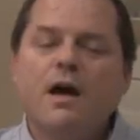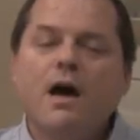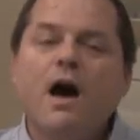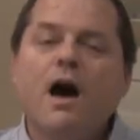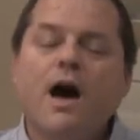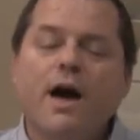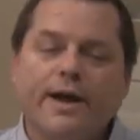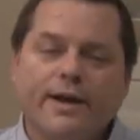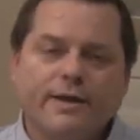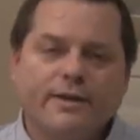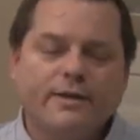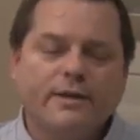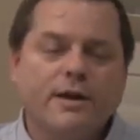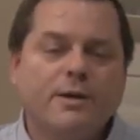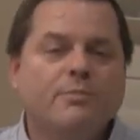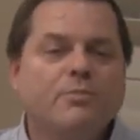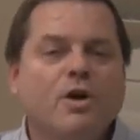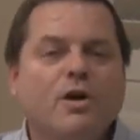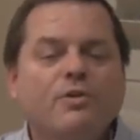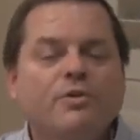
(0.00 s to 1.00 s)
Hi,
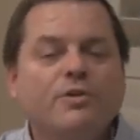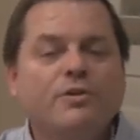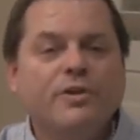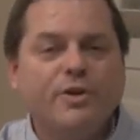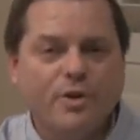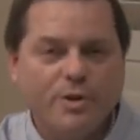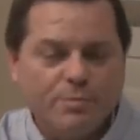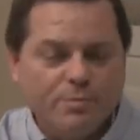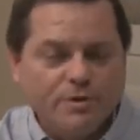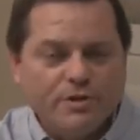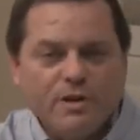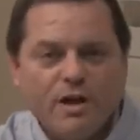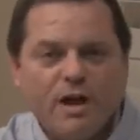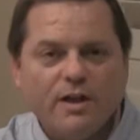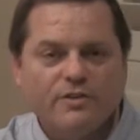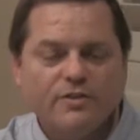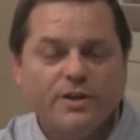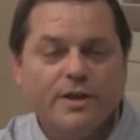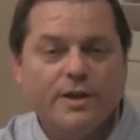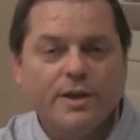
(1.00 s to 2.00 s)
I'm Dr.
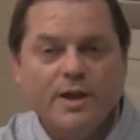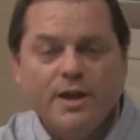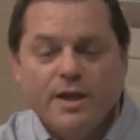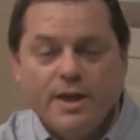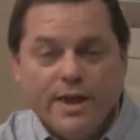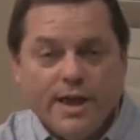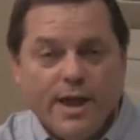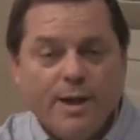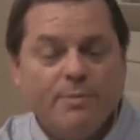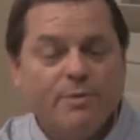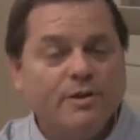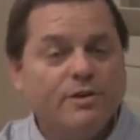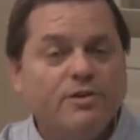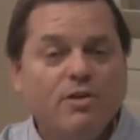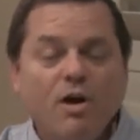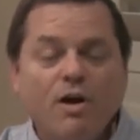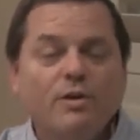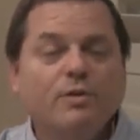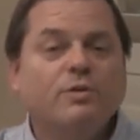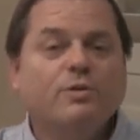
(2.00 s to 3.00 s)
Ptacek. I'm going to
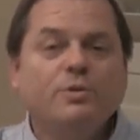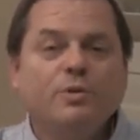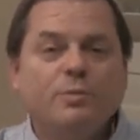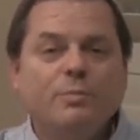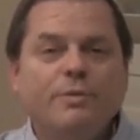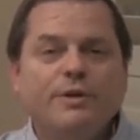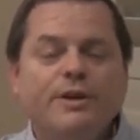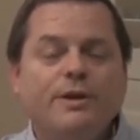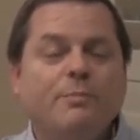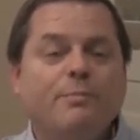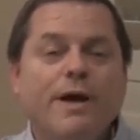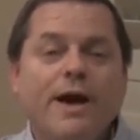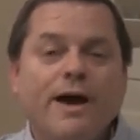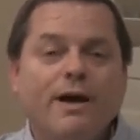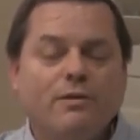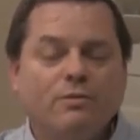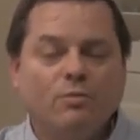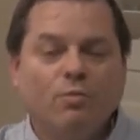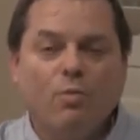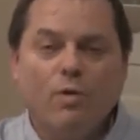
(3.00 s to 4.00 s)
talk a little bit
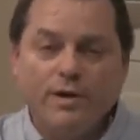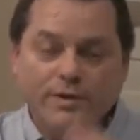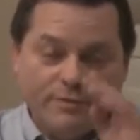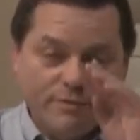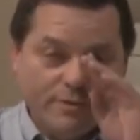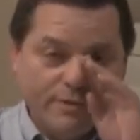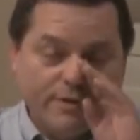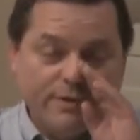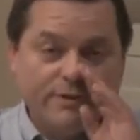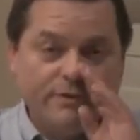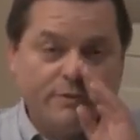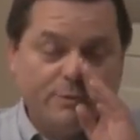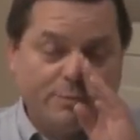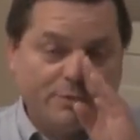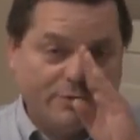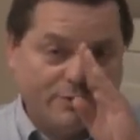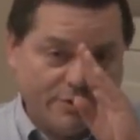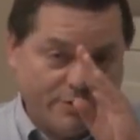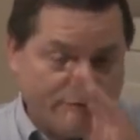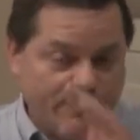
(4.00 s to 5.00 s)
about one of the
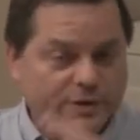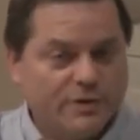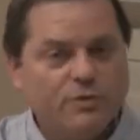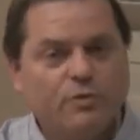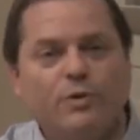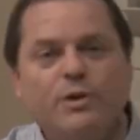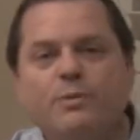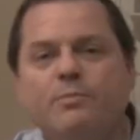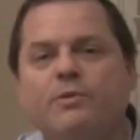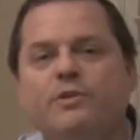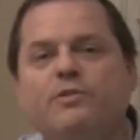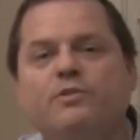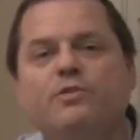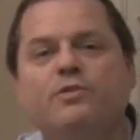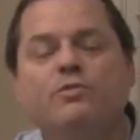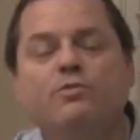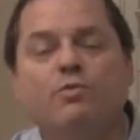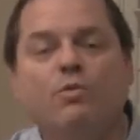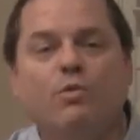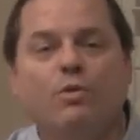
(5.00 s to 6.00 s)
specific treatments
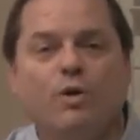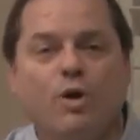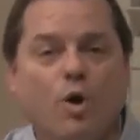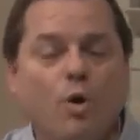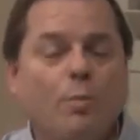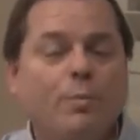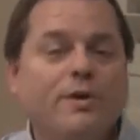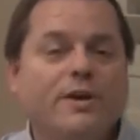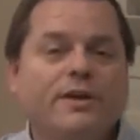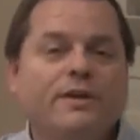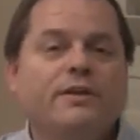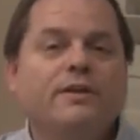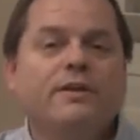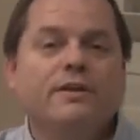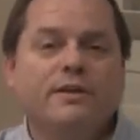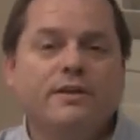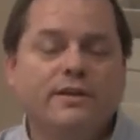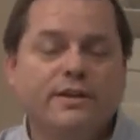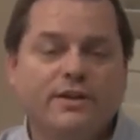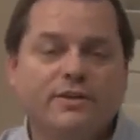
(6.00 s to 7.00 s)
for opiate
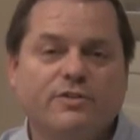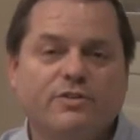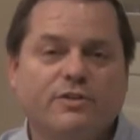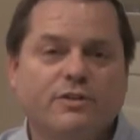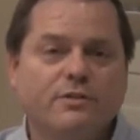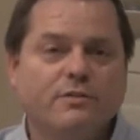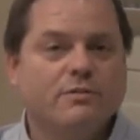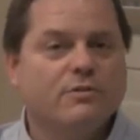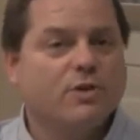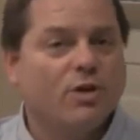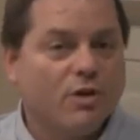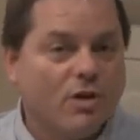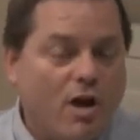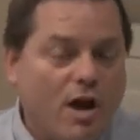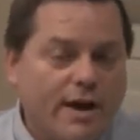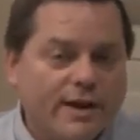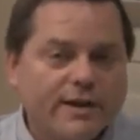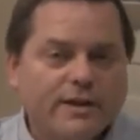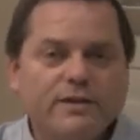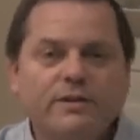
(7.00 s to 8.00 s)
addiction,
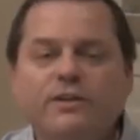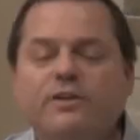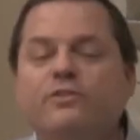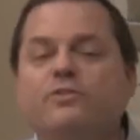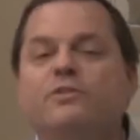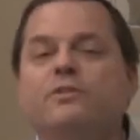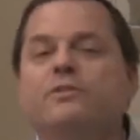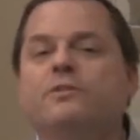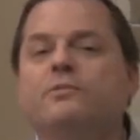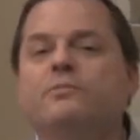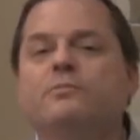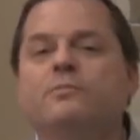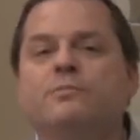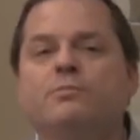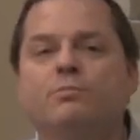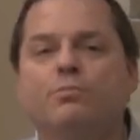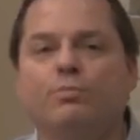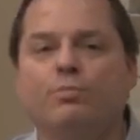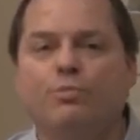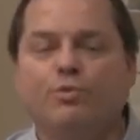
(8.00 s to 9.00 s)
narcotic addiction,
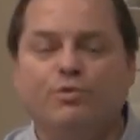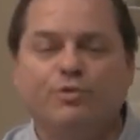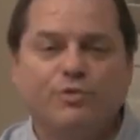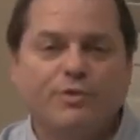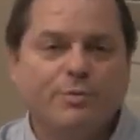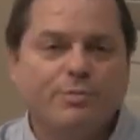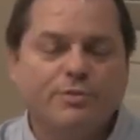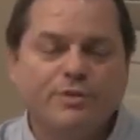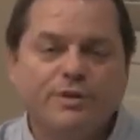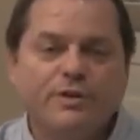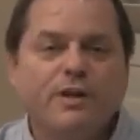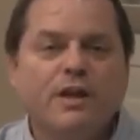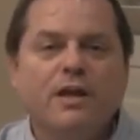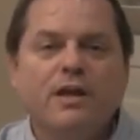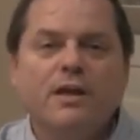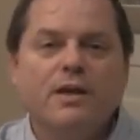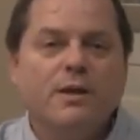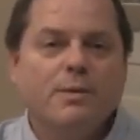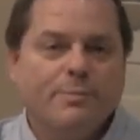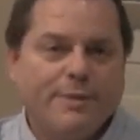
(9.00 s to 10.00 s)
prescription
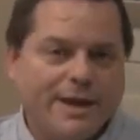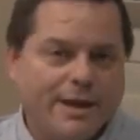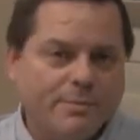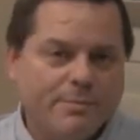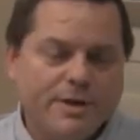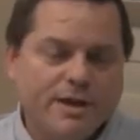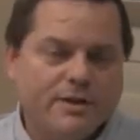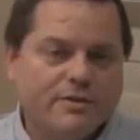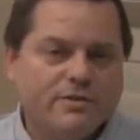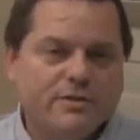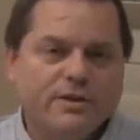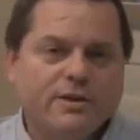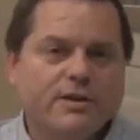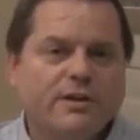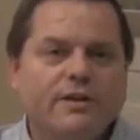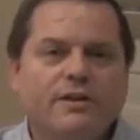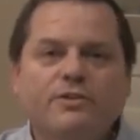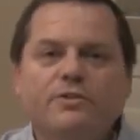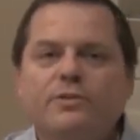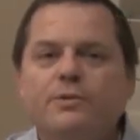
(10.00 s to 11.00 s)
pain medicine
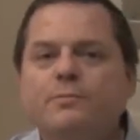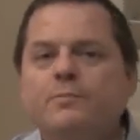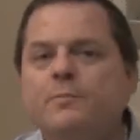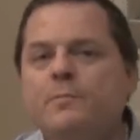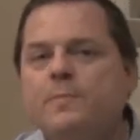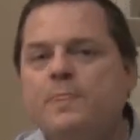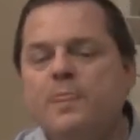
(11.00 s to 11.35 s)
addiction,